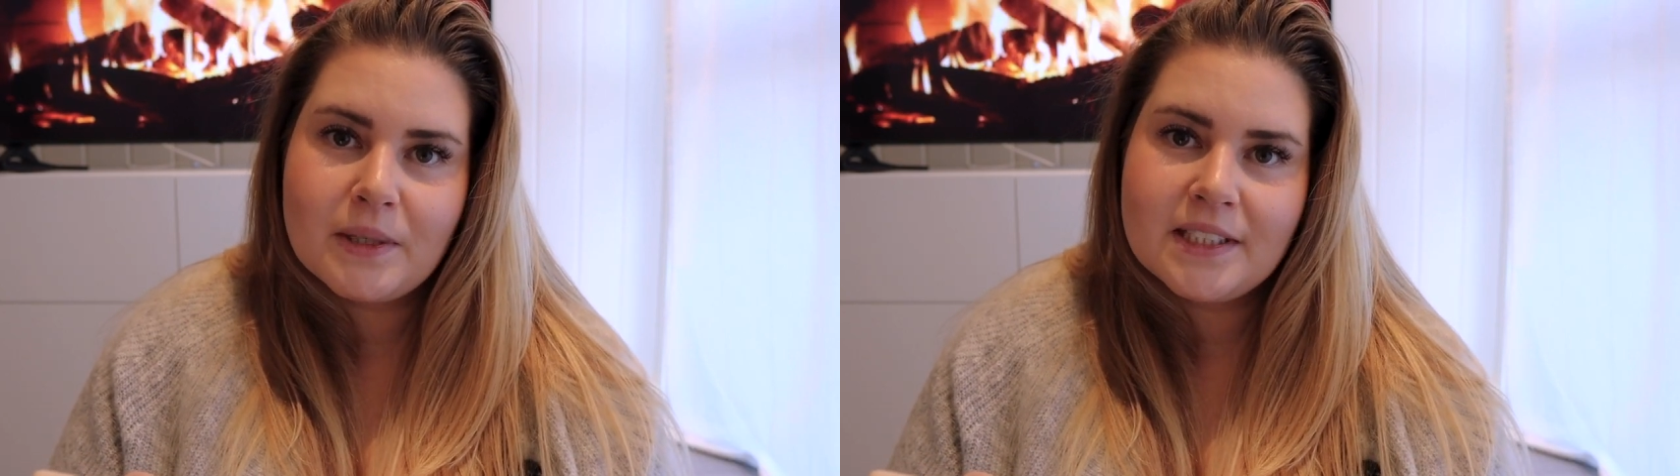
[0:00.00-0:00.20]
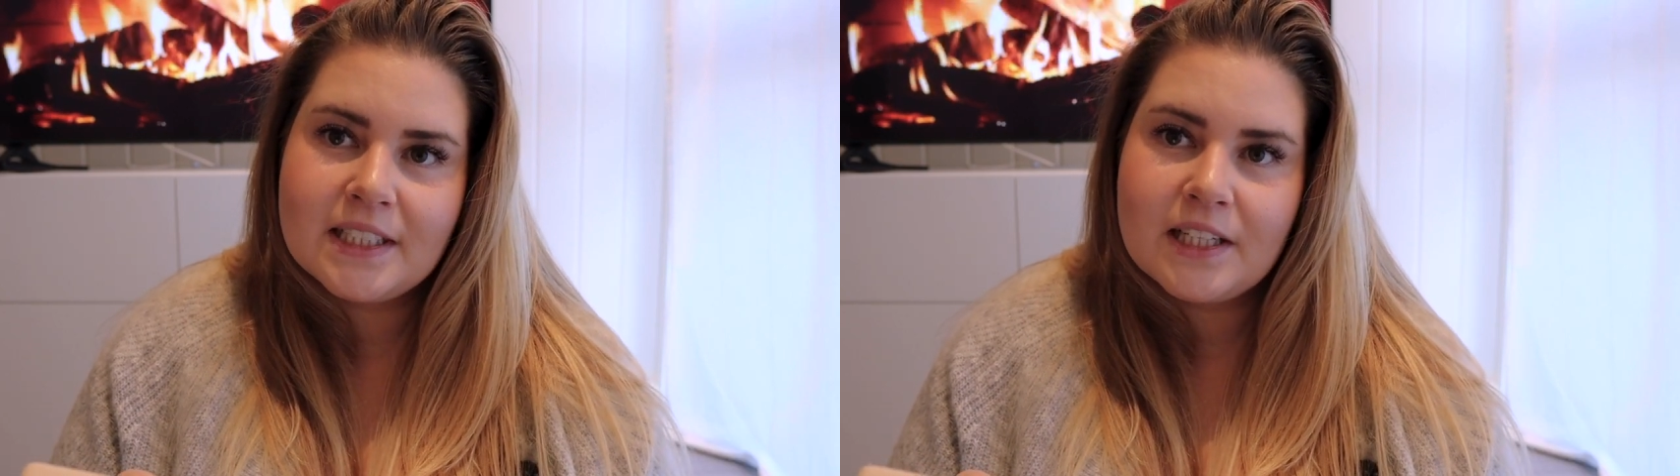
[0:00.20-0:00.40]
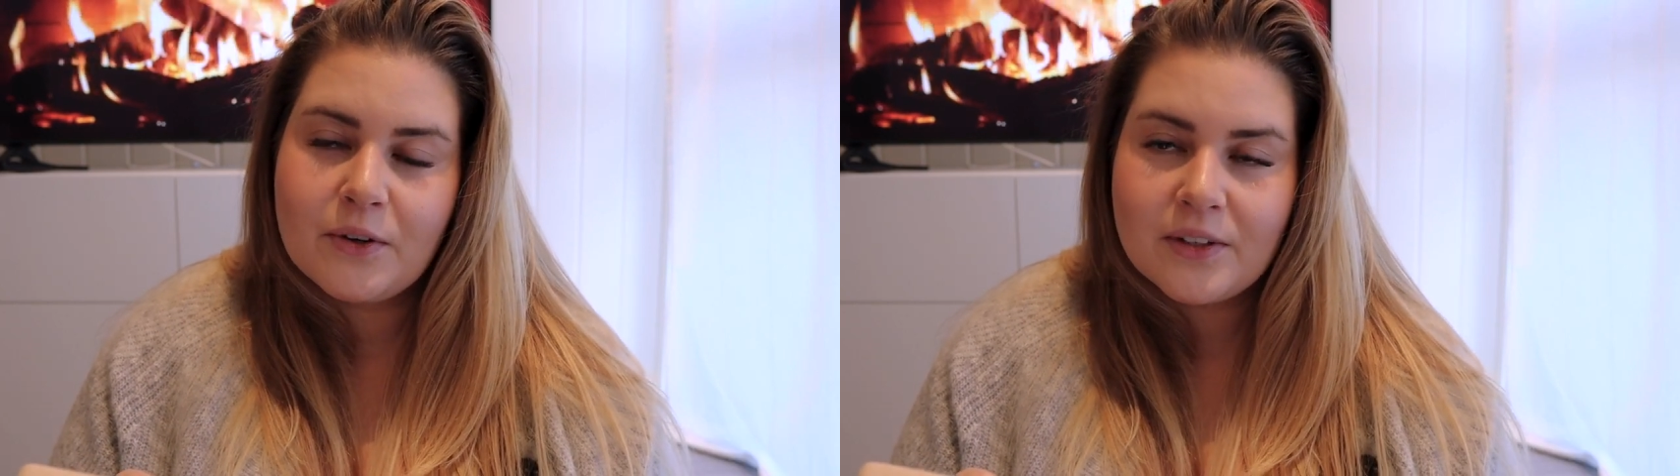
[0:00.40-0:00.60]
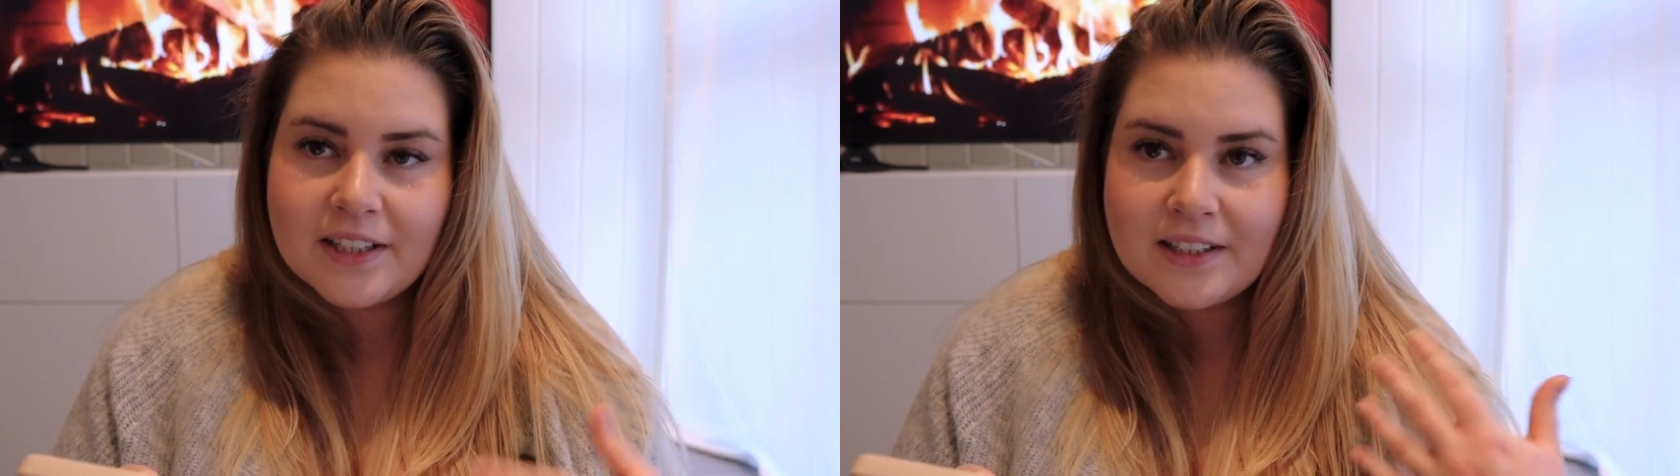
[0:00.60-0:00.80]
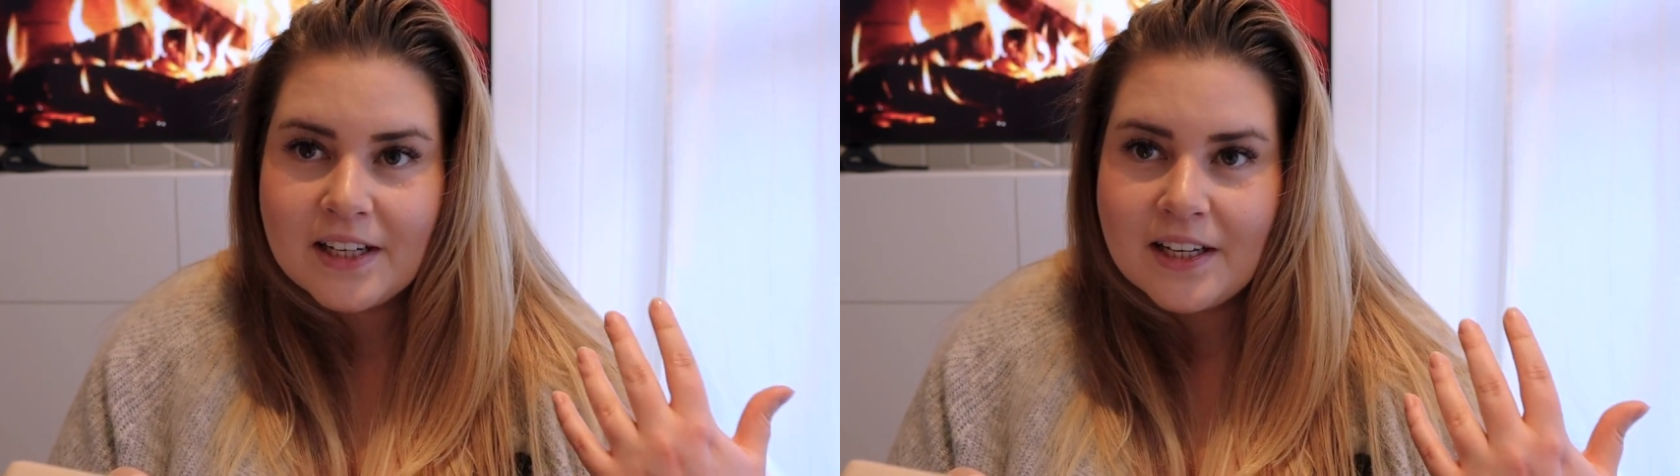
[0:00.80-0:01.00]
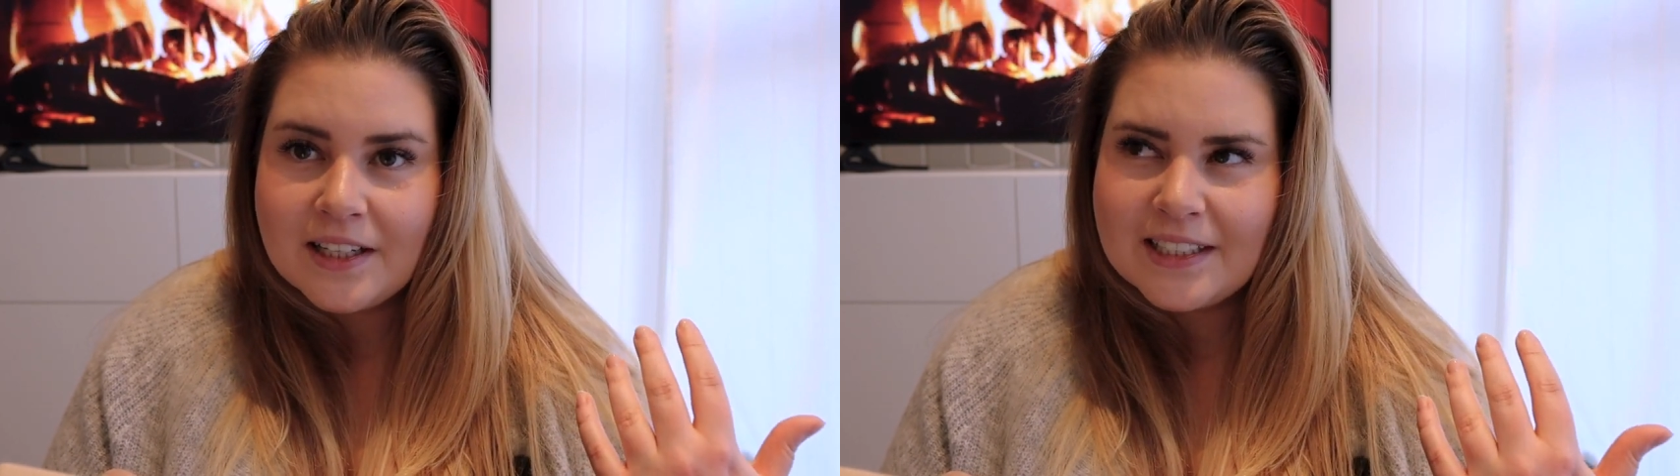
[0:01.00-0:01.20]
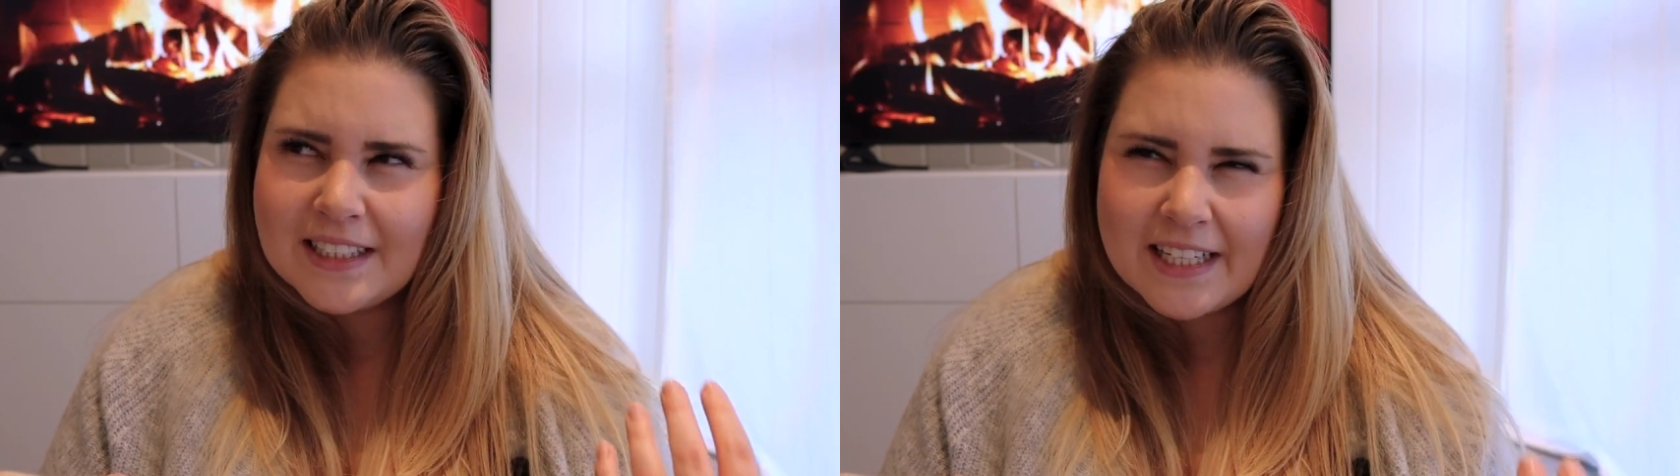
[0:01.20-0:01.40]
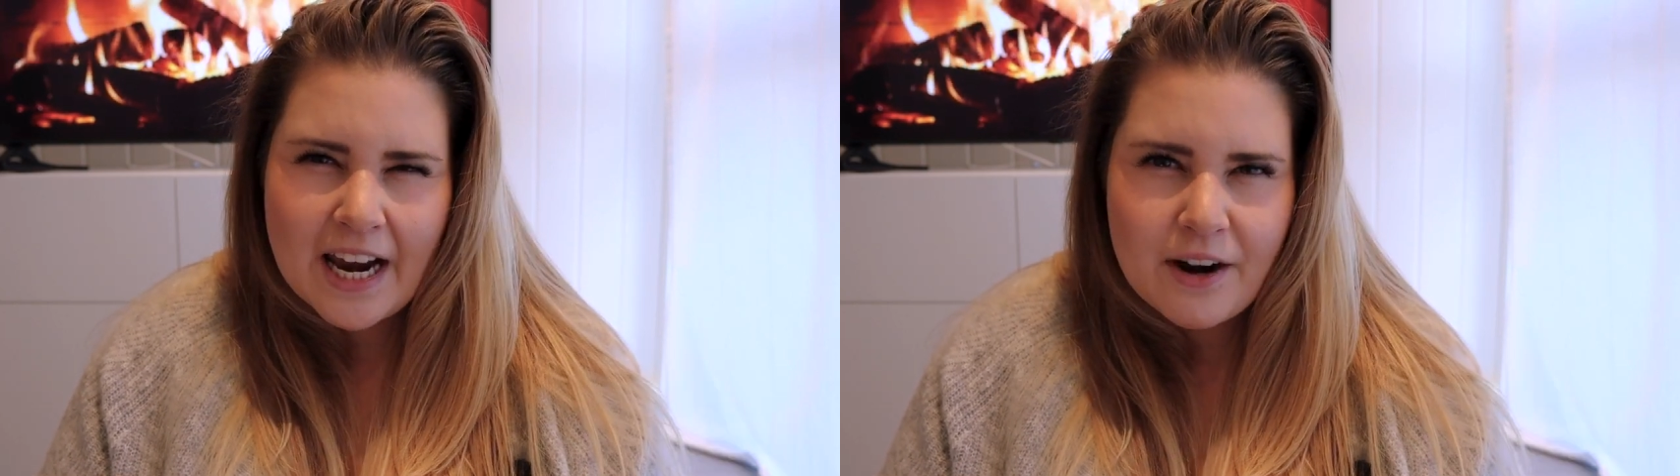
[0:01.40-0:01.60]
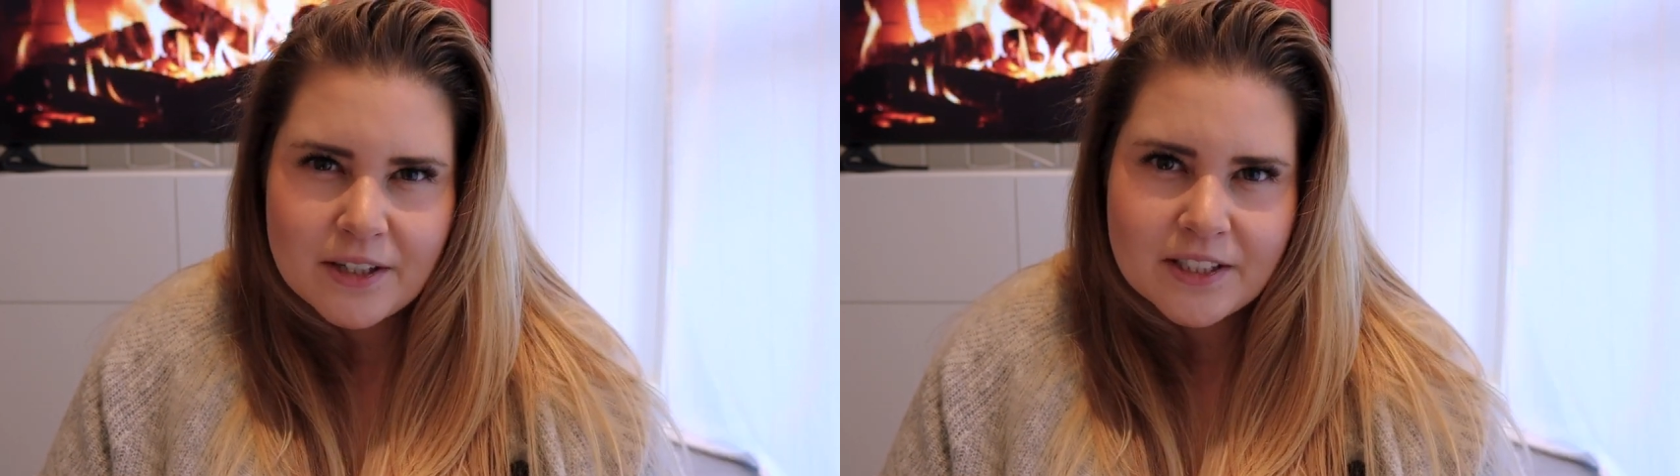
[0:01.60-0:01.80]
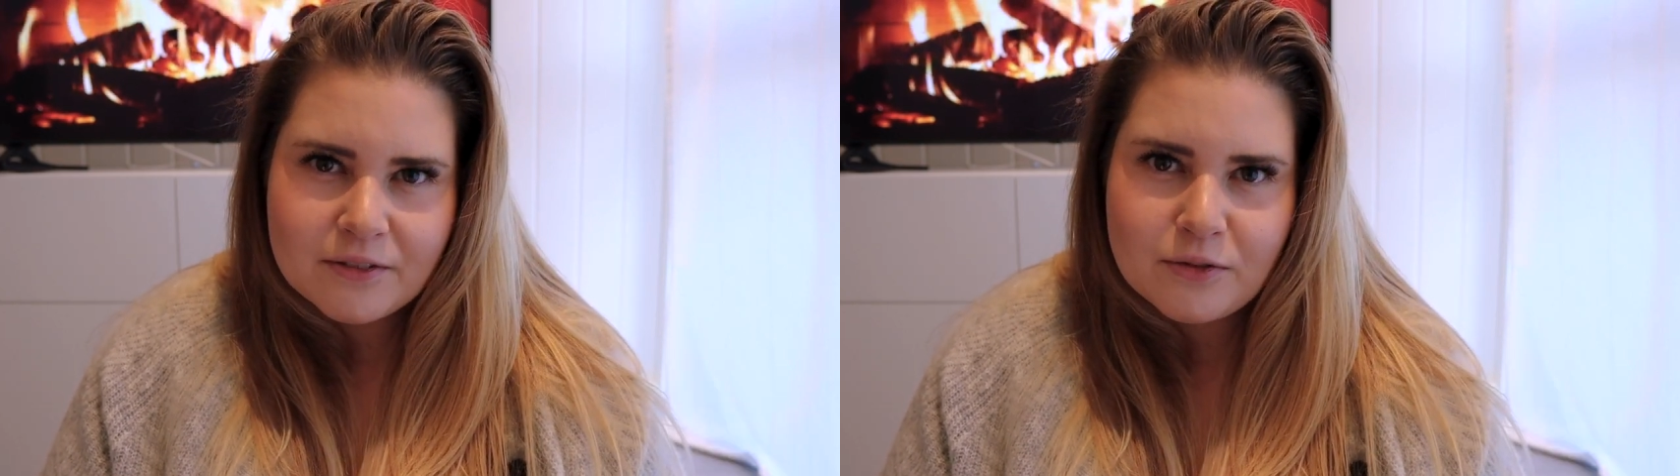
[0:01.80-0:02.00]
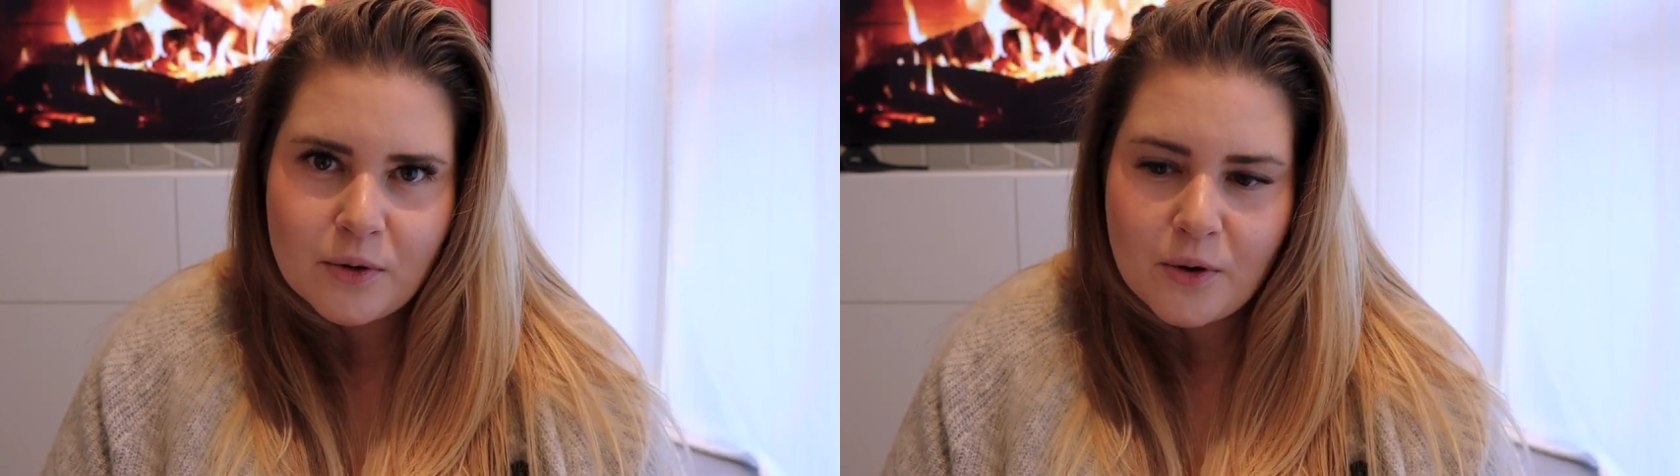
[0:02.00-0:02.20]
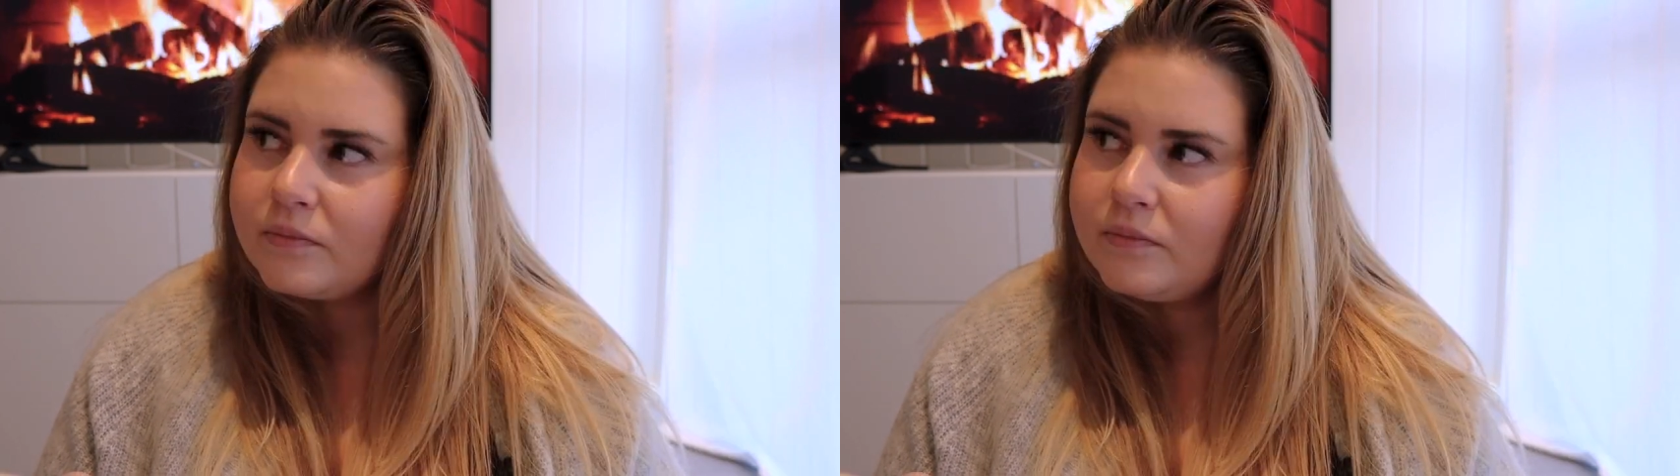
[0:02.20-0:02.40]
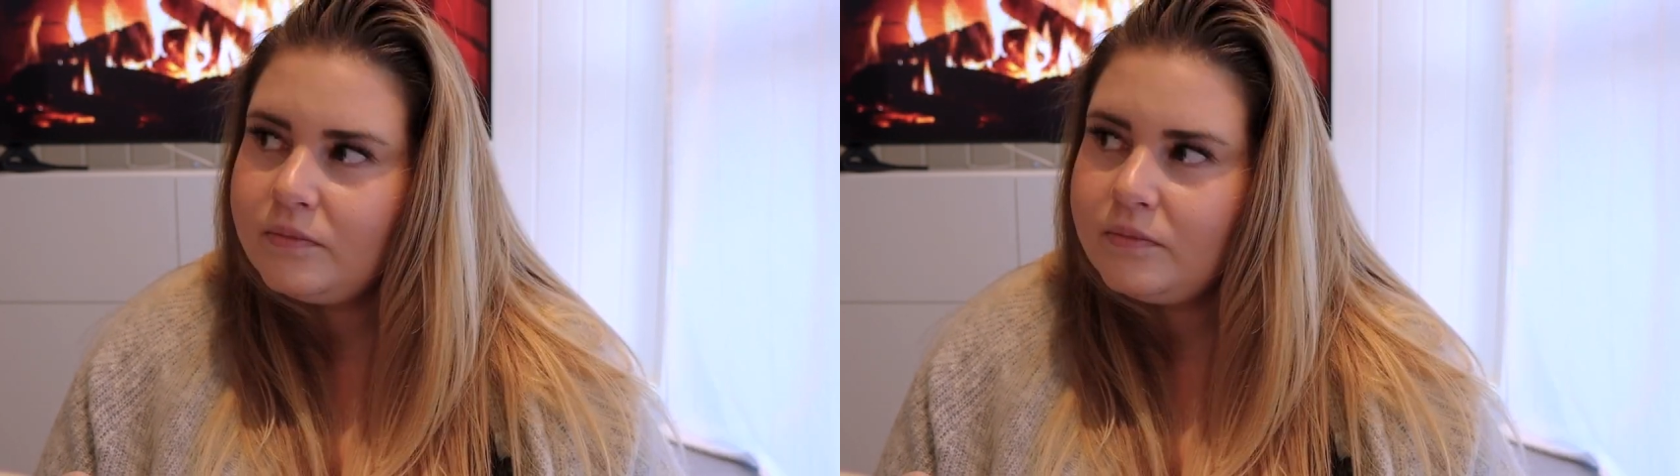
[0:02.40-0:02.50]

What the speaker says: basically, or that it's a character flaw.